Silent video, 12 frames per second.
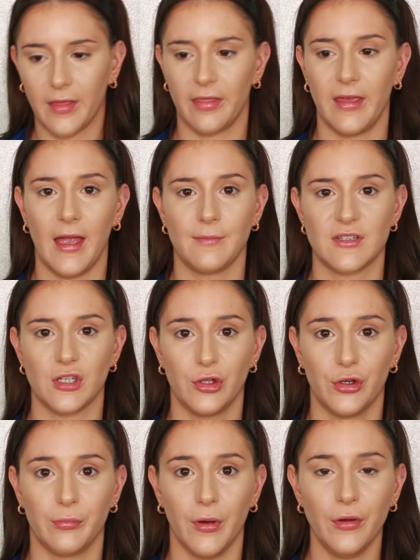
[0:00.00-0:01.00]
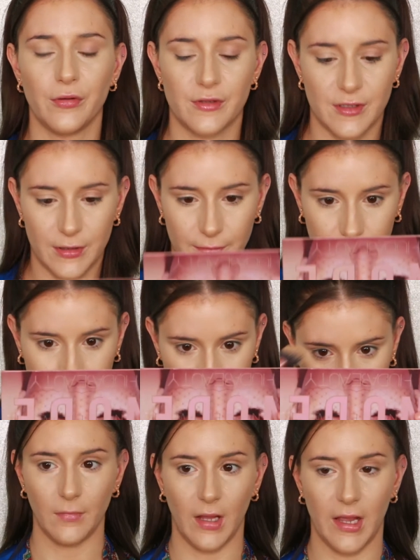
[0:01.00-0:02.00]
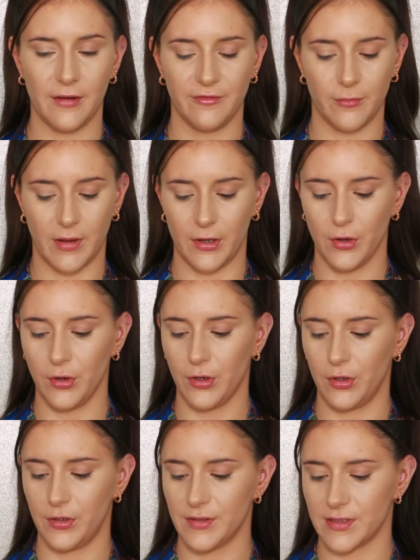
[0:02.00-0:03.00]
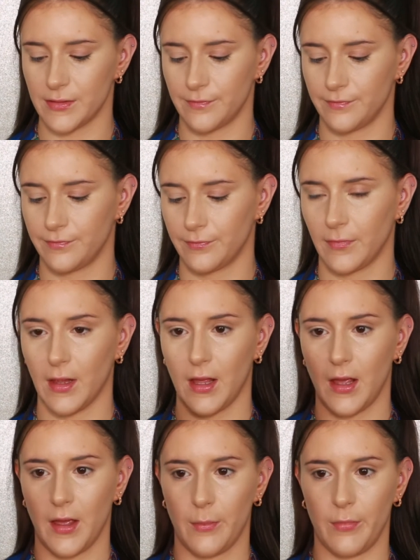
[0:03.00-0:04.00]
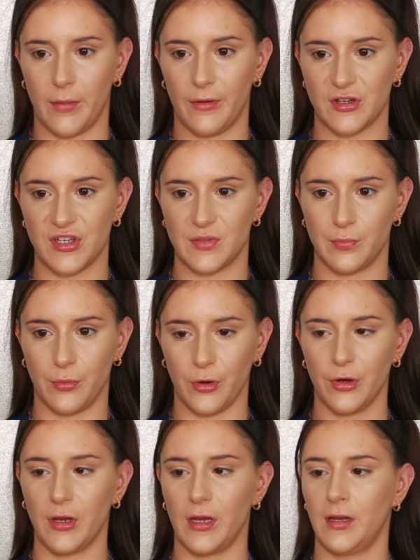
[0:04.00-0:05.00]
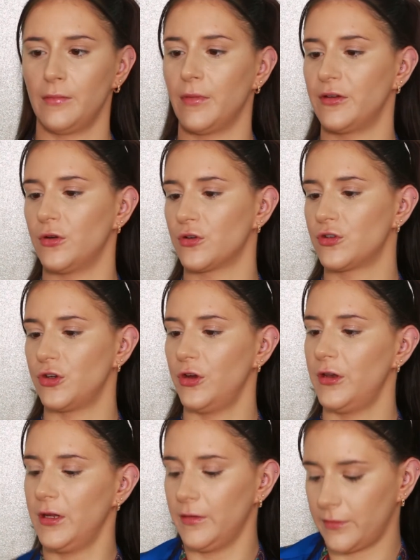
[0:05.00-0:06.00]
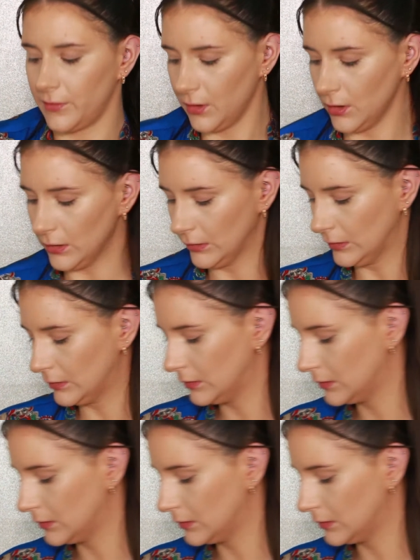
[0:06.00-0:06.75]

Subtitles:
the absolute most. And for my nose, my brush is broken, my dog chewed it. Ugh!